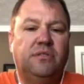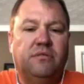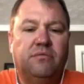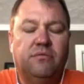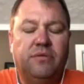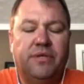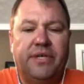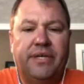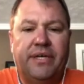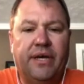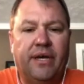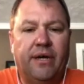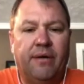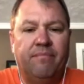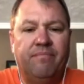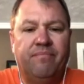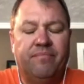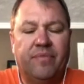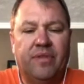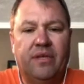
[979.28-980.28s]
we
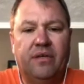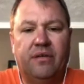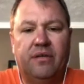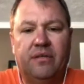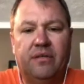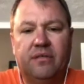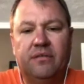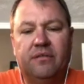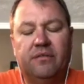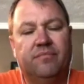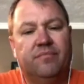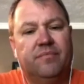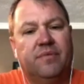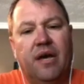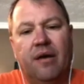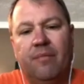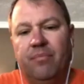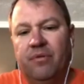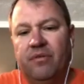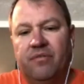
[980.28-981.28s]
um,
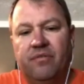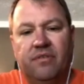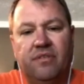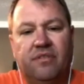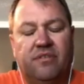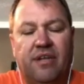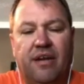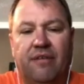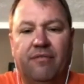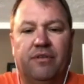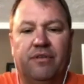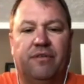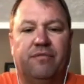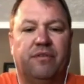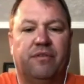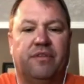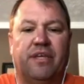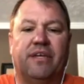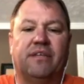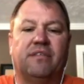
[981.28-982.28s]
cup several
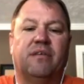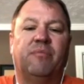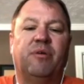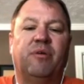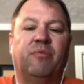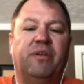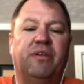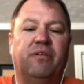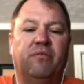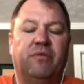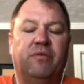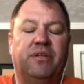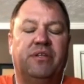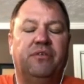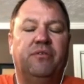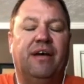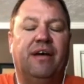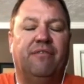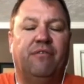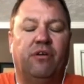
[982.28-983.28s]
different things. I mean, we, we
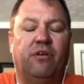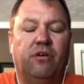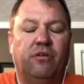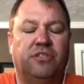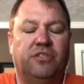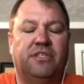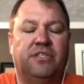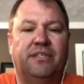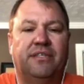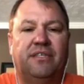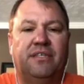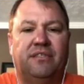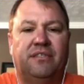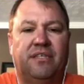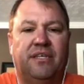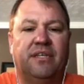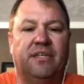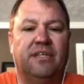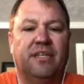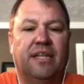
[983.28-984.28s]
do have our OSHA
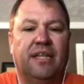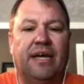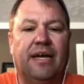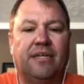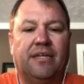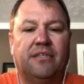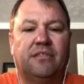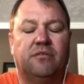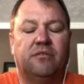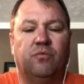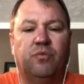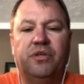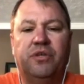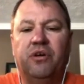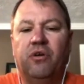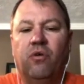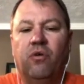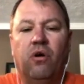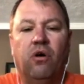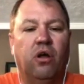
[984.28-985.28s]
1910 class. We
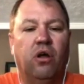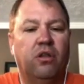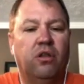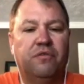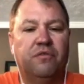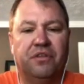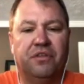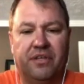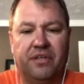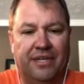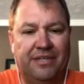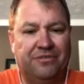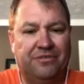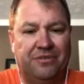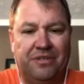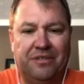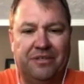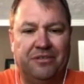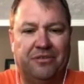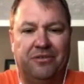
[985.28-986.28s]
go all over the country
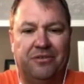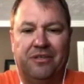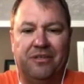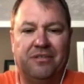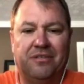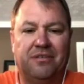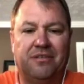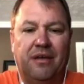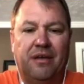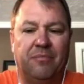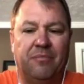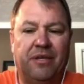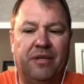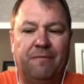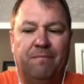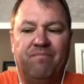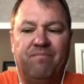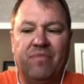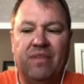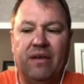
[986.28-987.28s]
to do this. I
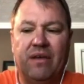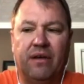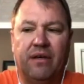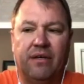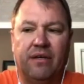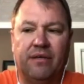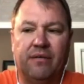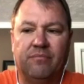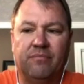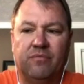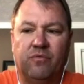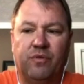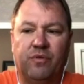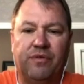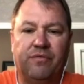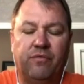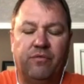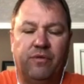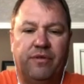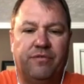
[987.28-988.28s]
mean, um, we've,
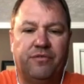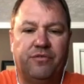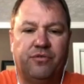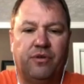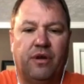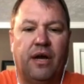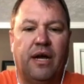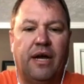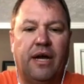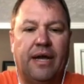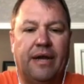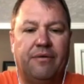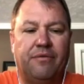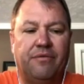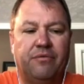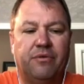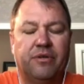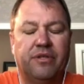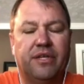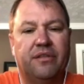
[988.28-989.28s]
we've tried
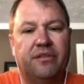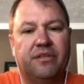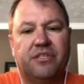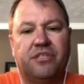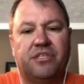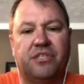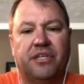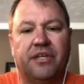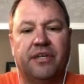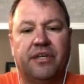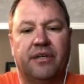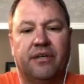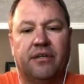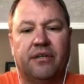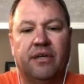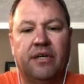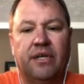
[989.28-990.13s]
really this year